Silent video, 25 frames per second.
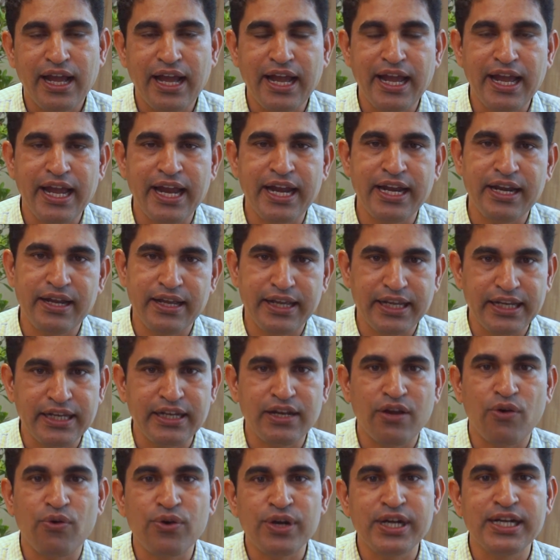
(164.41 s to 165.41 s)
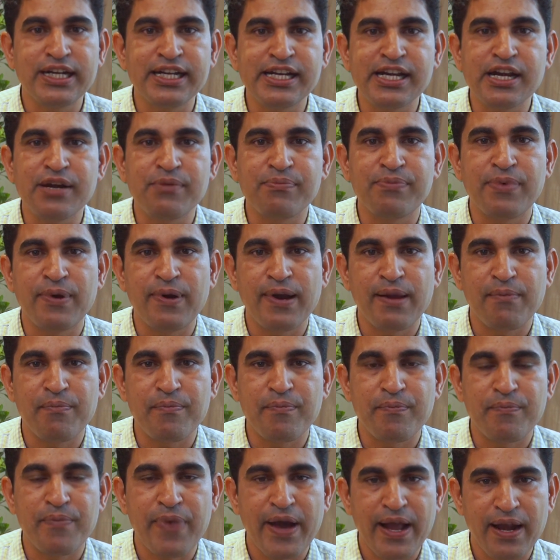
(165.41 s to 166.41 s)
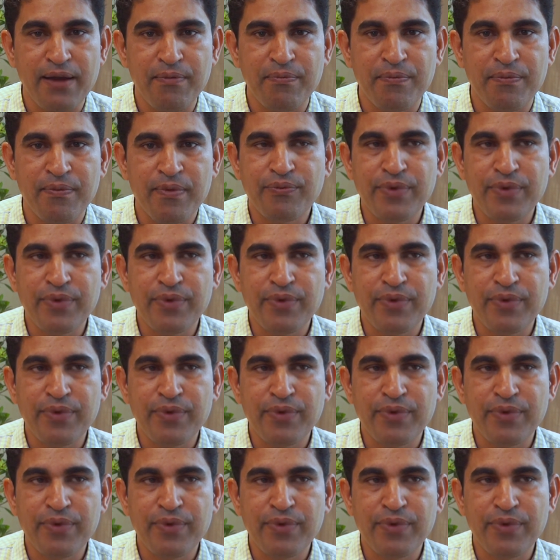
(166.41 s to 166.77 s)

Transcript: and in ordinary bulb